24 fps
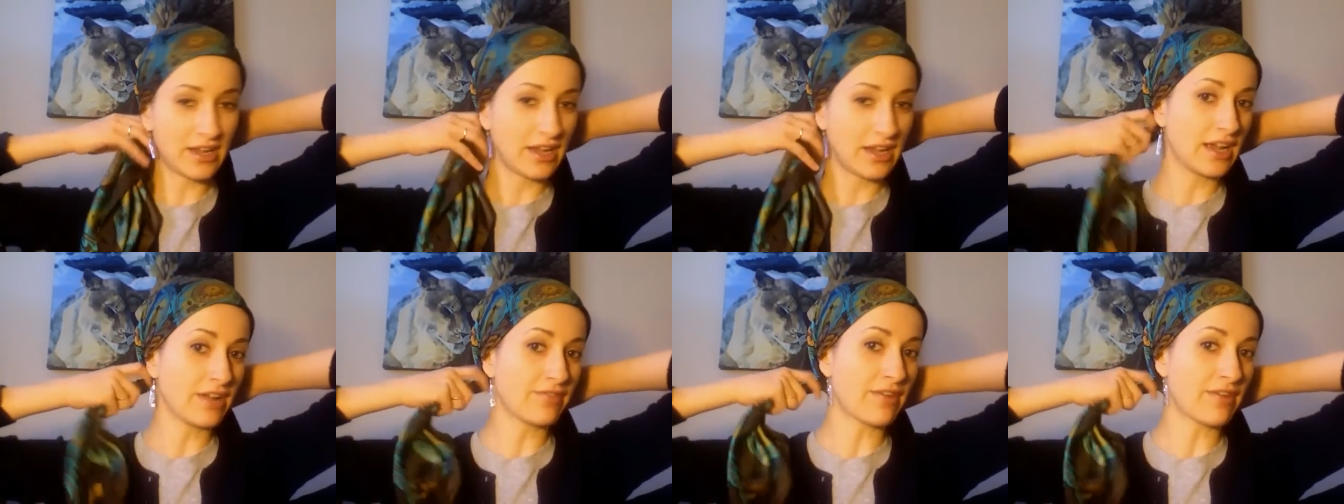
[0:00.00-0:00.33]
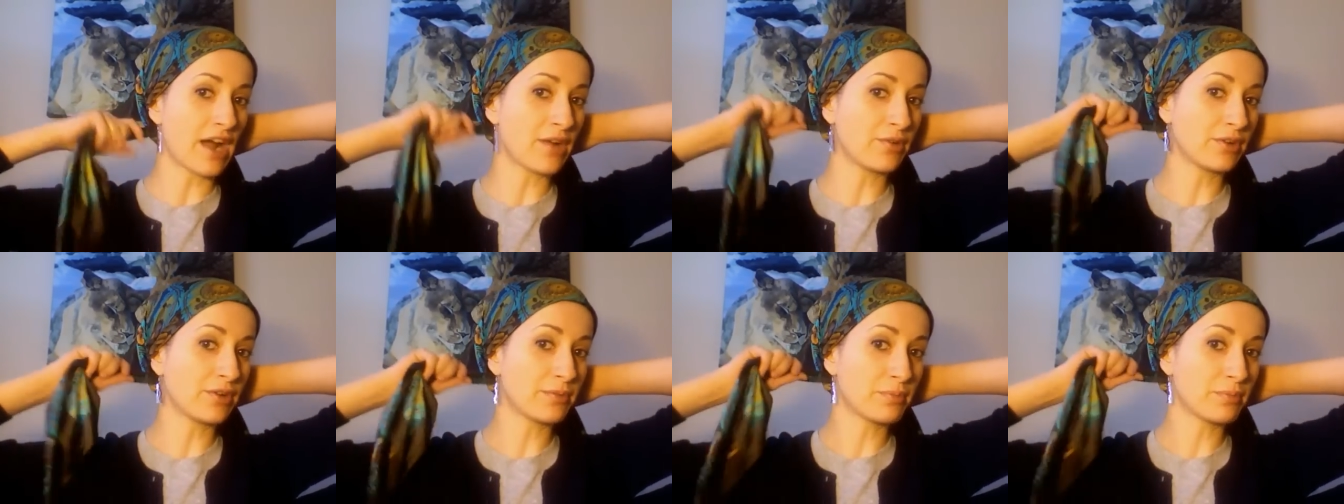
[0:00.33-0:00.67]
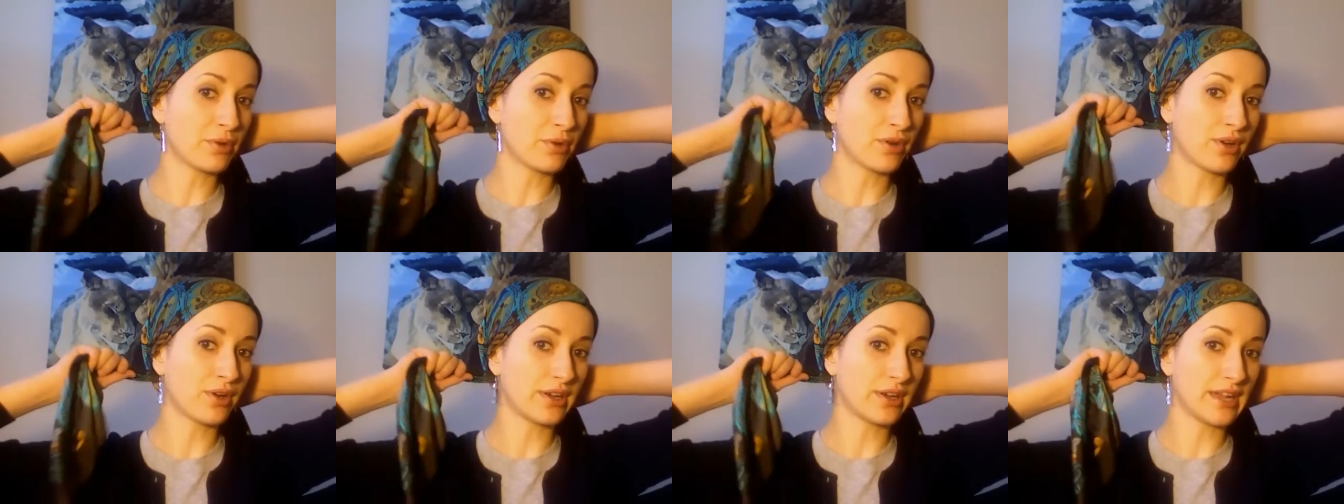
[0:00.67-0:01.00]
If I were to
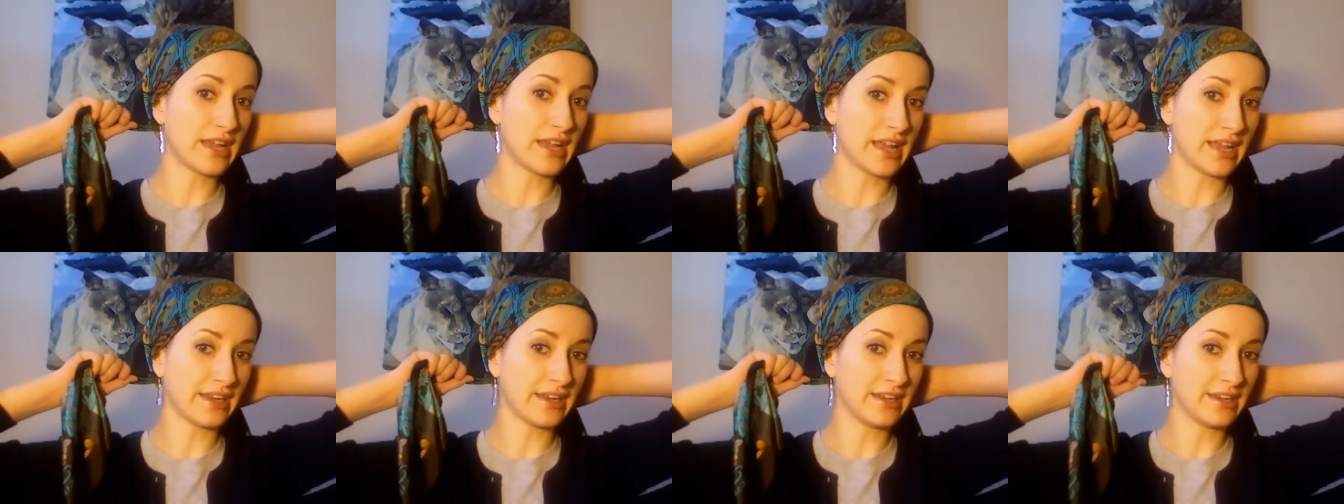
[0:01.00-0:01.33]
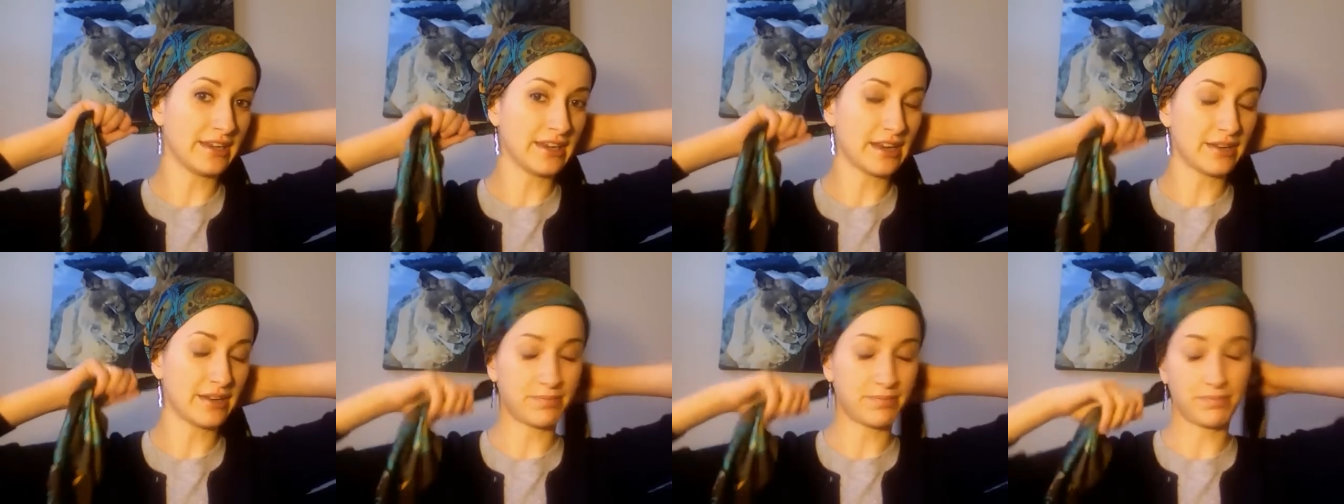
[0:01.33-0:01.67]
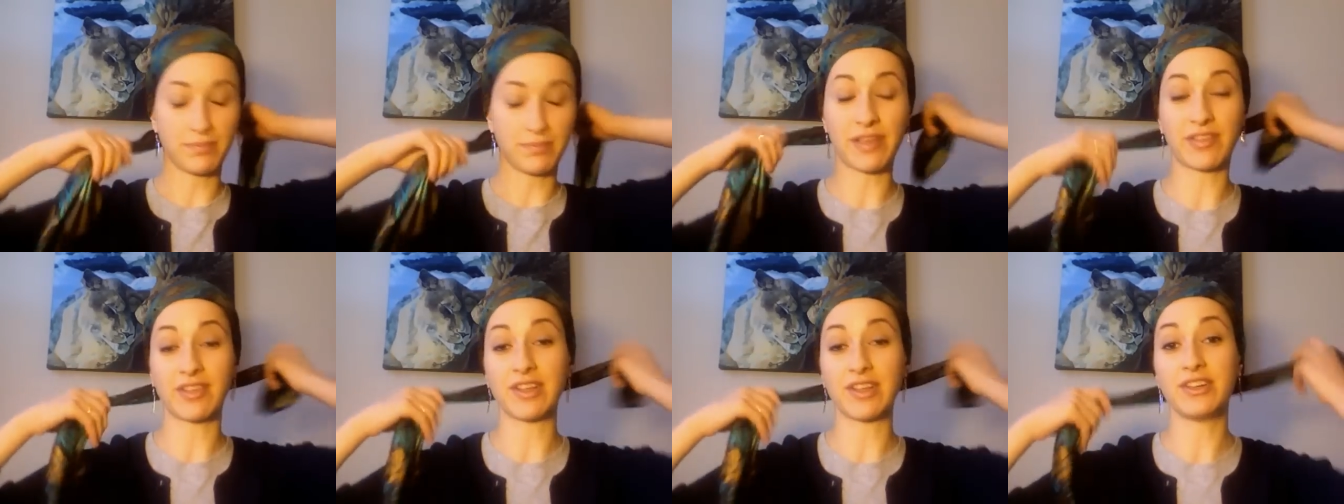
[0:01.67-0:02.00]
put in,
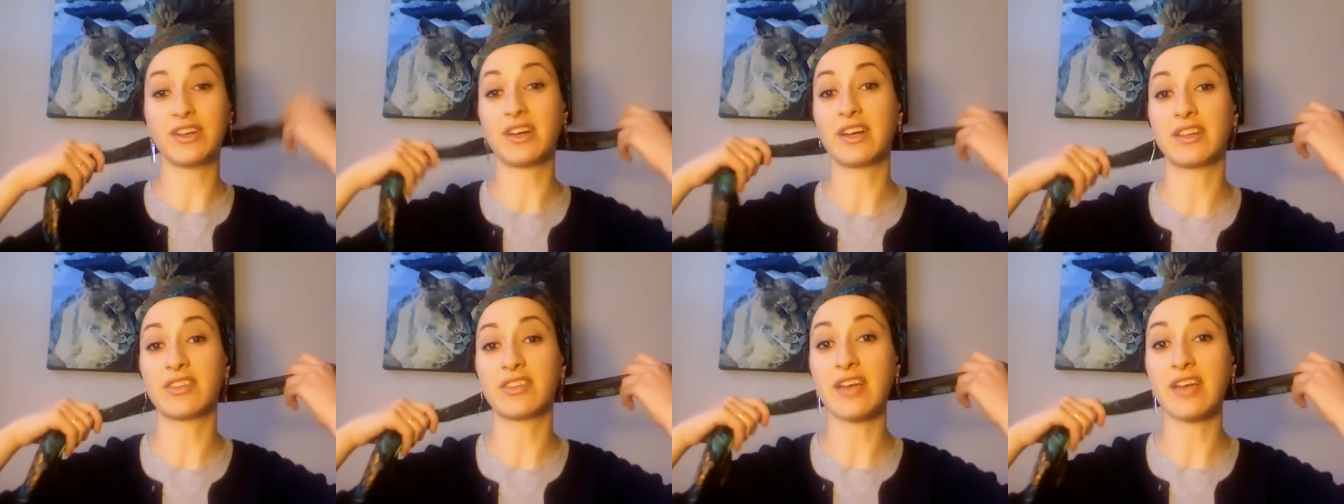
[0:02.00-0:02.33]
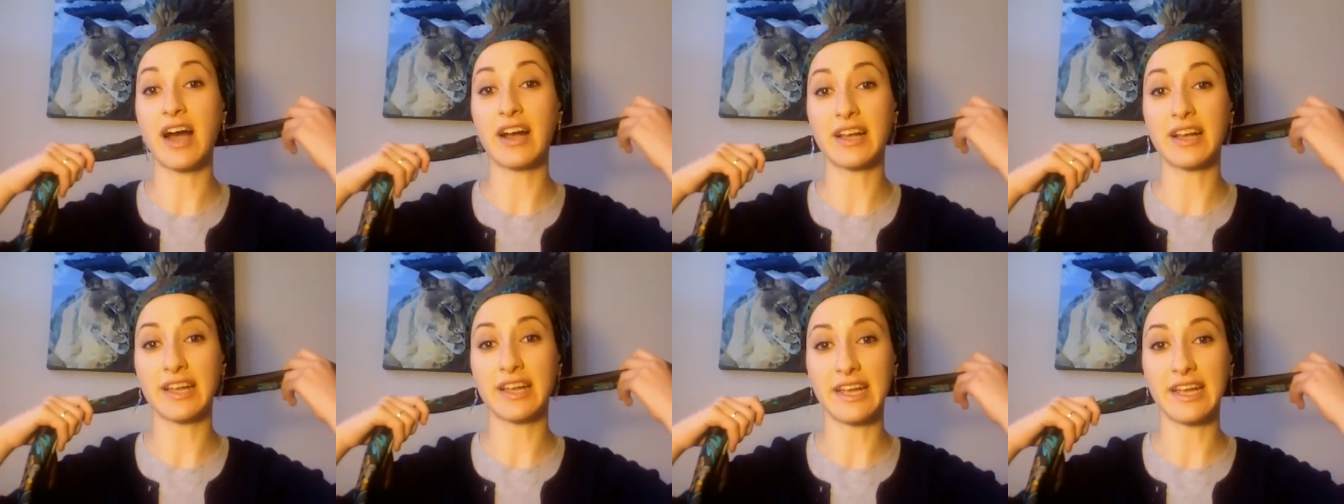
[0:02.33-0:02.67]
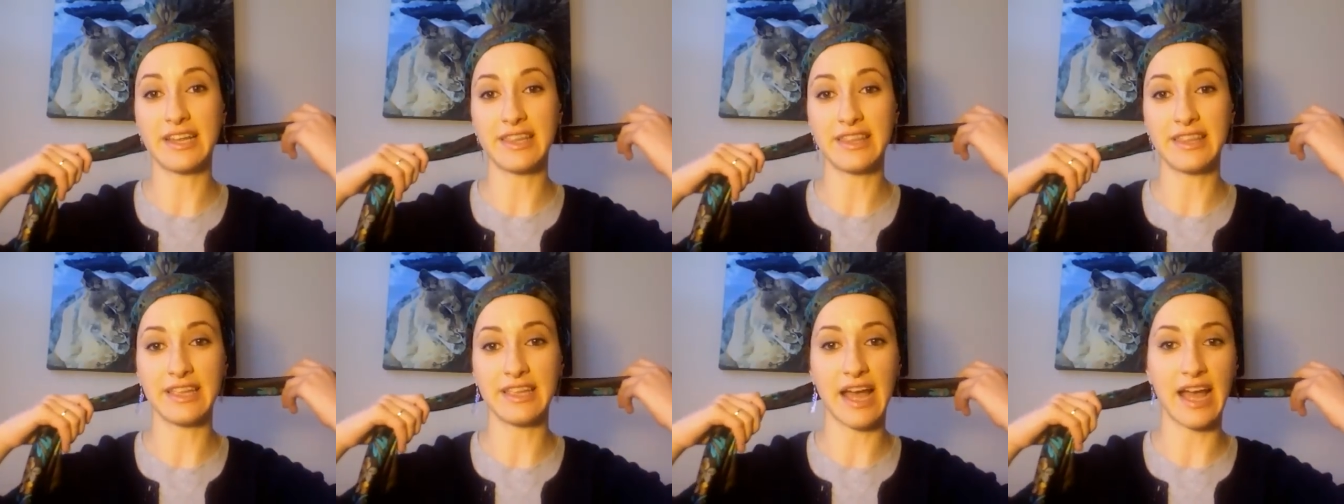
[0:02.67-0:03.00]
basically you're going to tuck
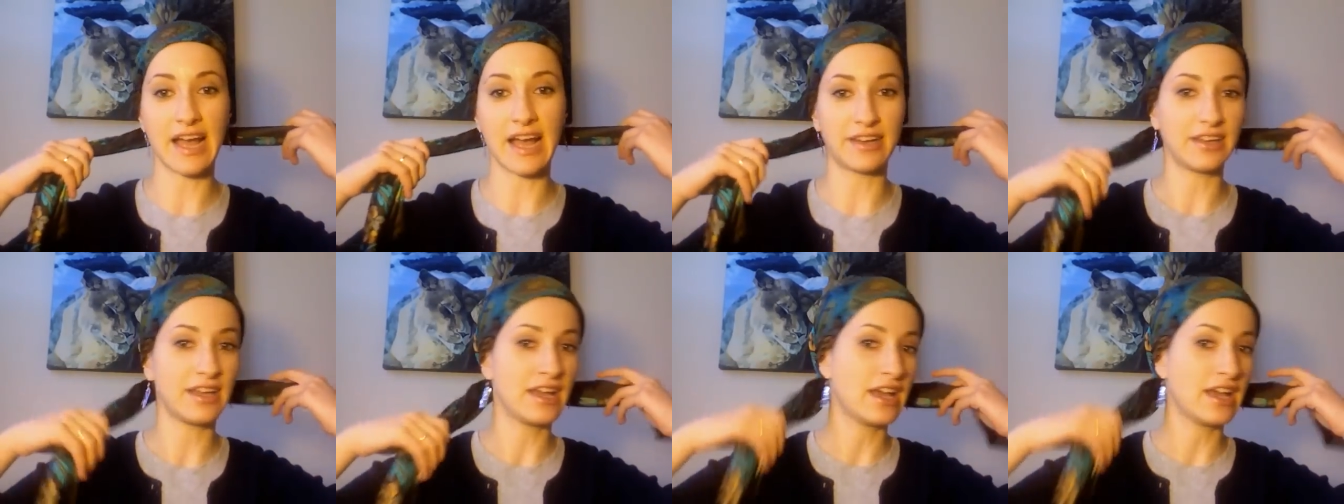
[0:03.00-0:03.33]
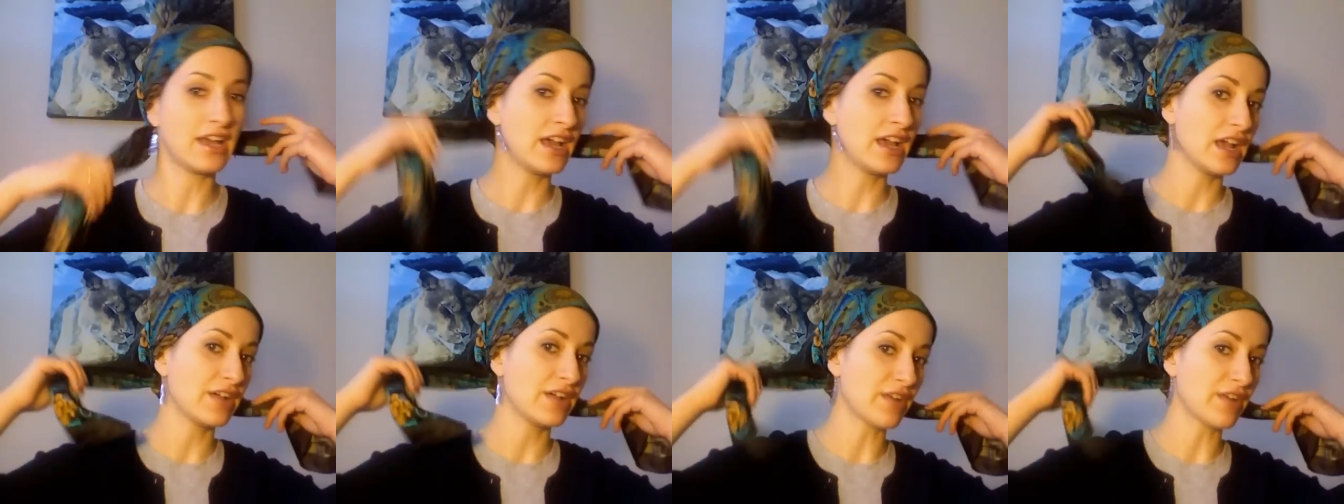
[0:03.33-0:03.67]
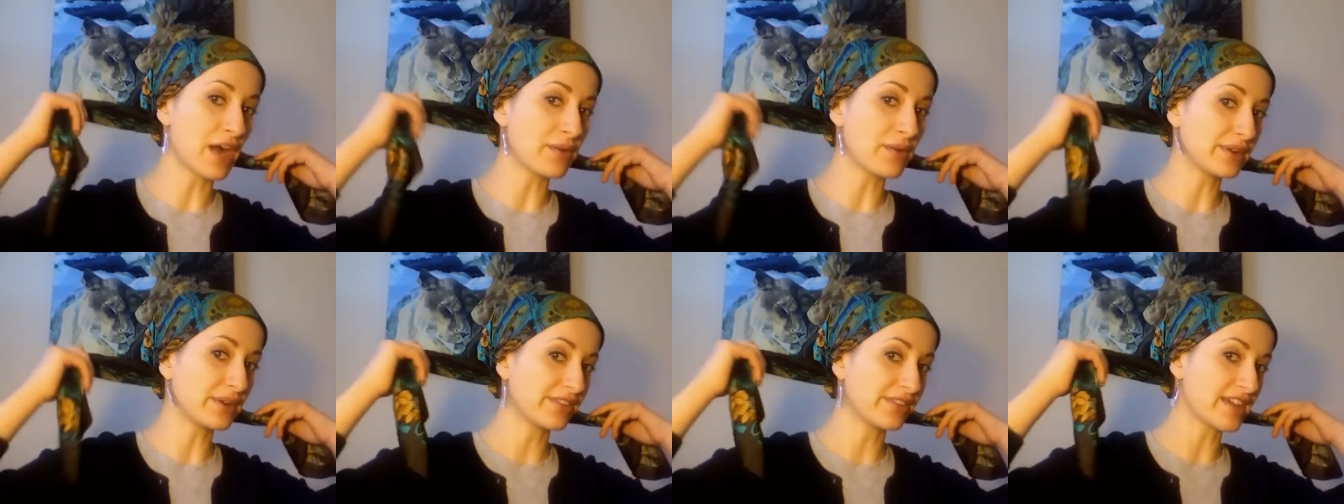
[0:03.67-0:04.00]
in the end. If I
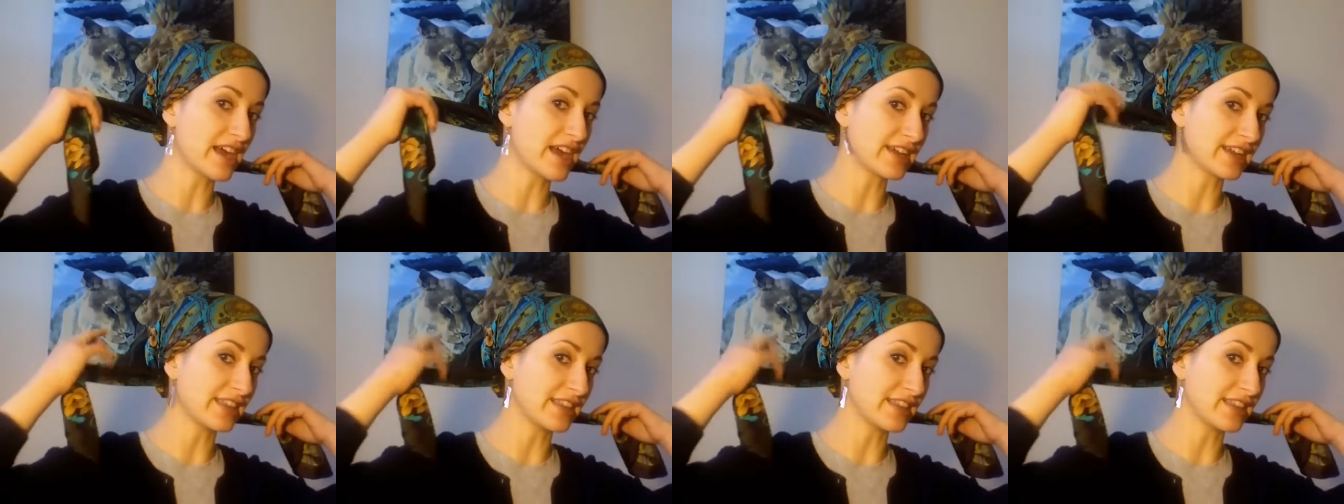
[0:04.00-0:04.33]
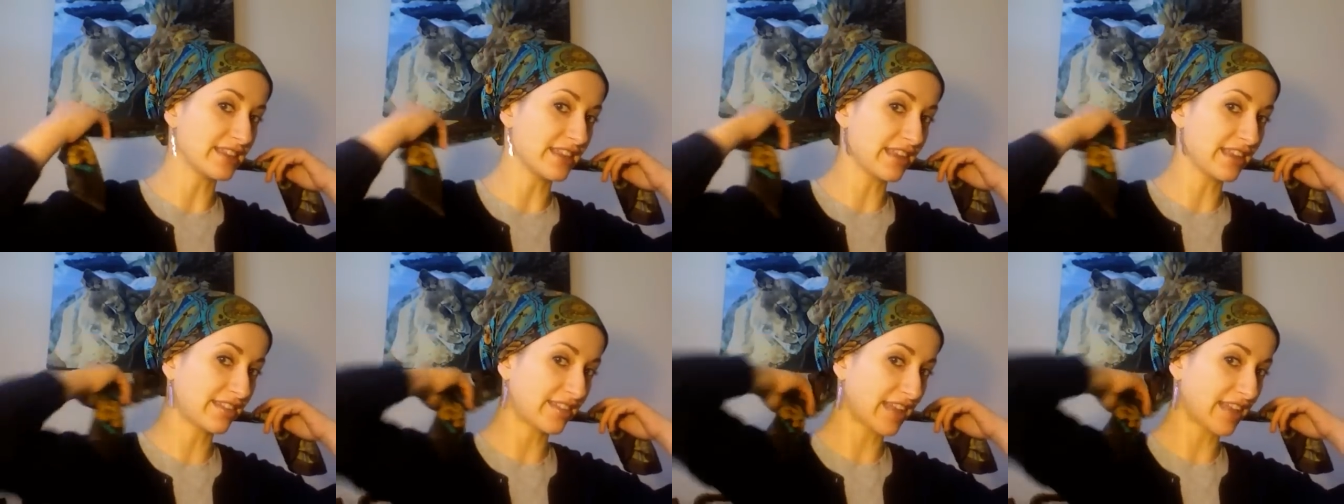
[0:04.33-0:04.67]
were to tuck in this